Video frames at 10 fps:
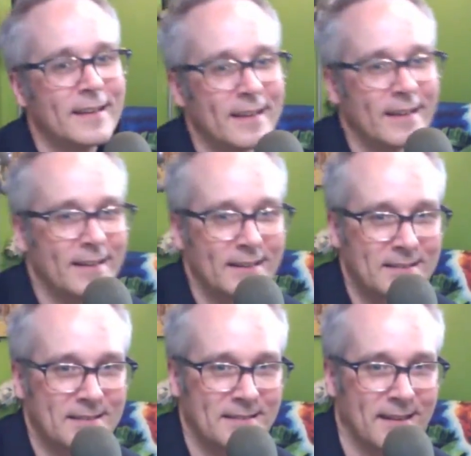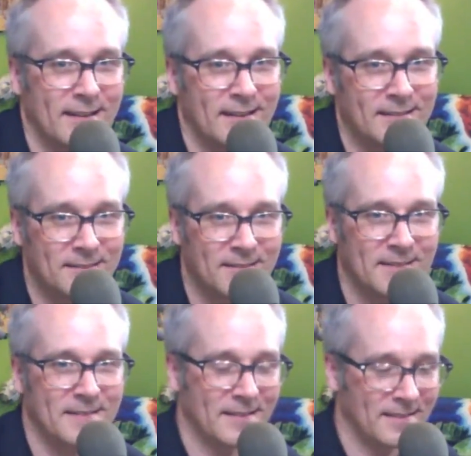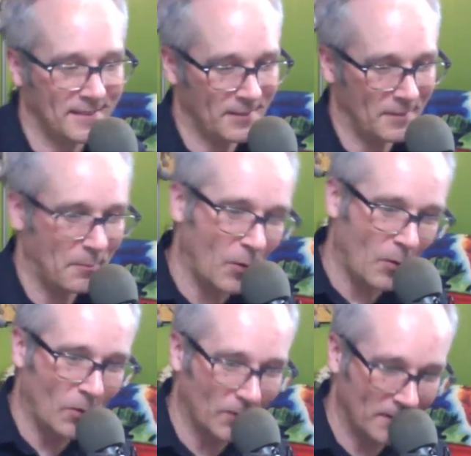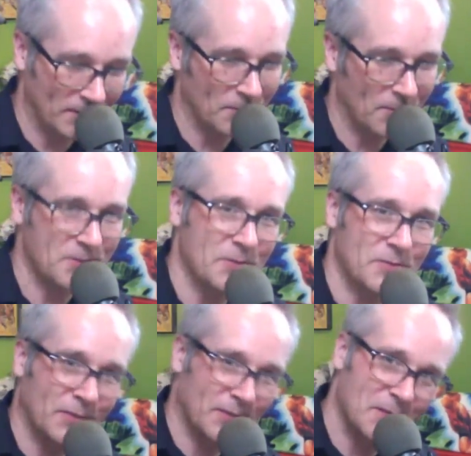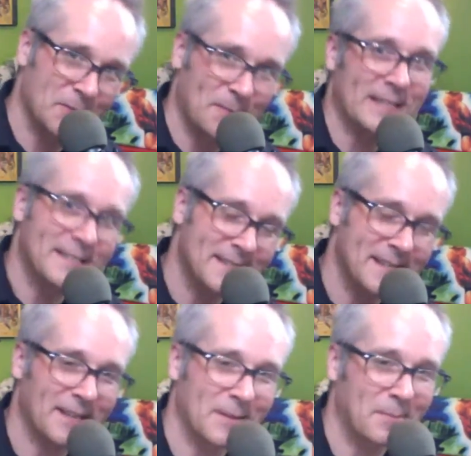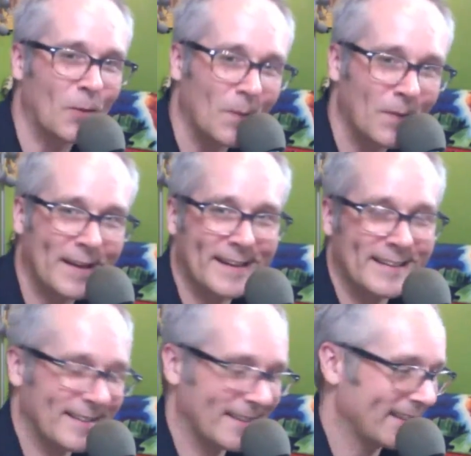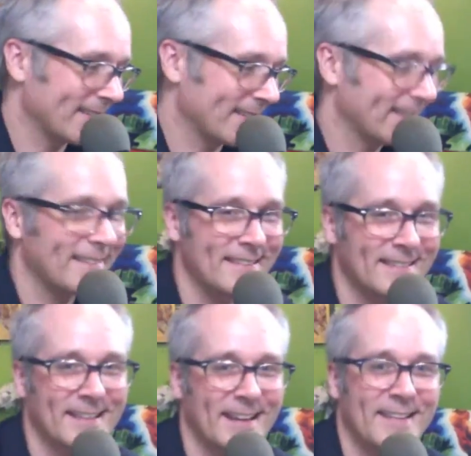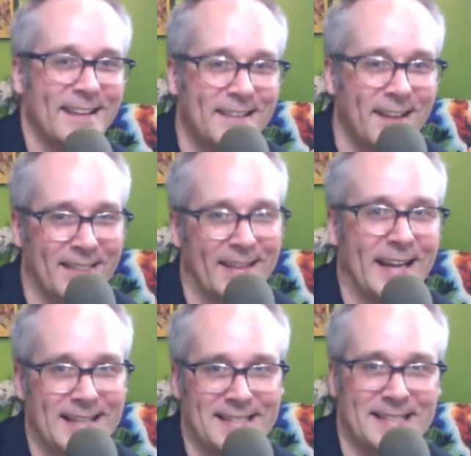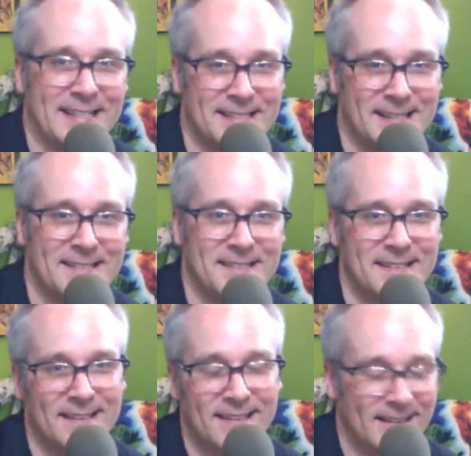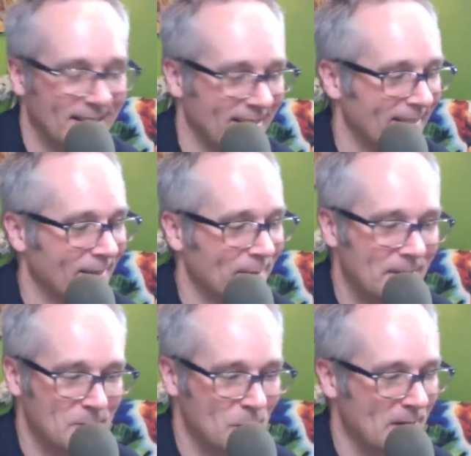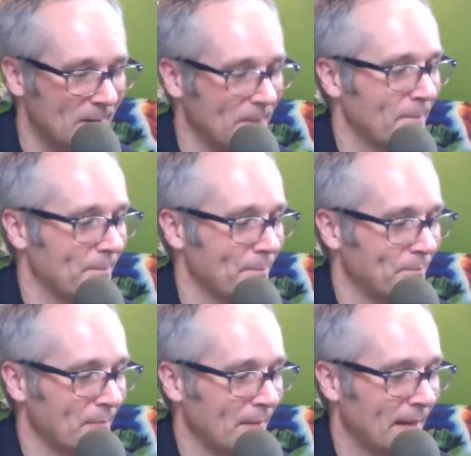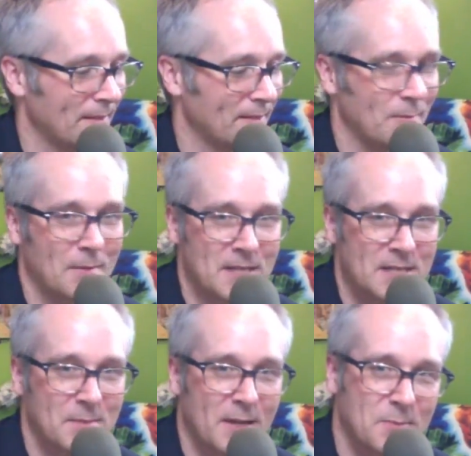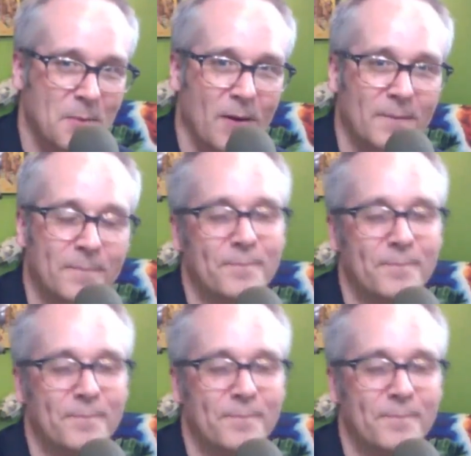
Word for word: and it's uh, it's it, the bowl isn't what's useful. It's the space inside the bowl, that kind of thing. That that that nothing has to exist um, as well and sometimes that's the best part. Mm-hmm.